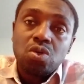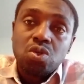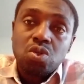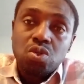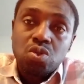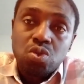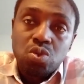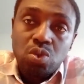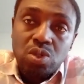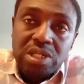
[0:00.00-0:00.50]

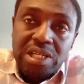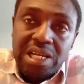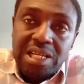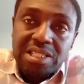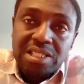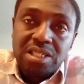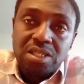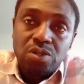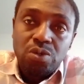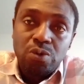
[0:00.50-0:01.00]
so
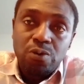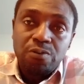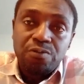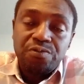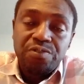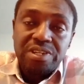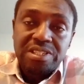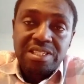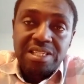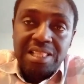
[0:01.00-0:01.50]
that you
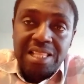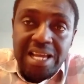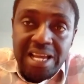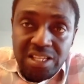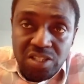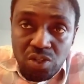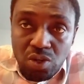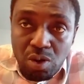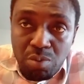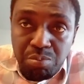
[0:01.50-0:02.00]

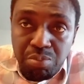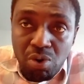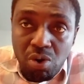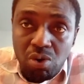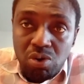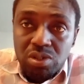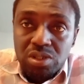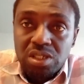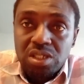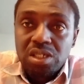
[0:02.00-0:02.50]
fertilize your
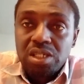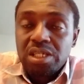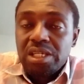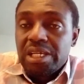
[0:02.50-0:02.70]
pond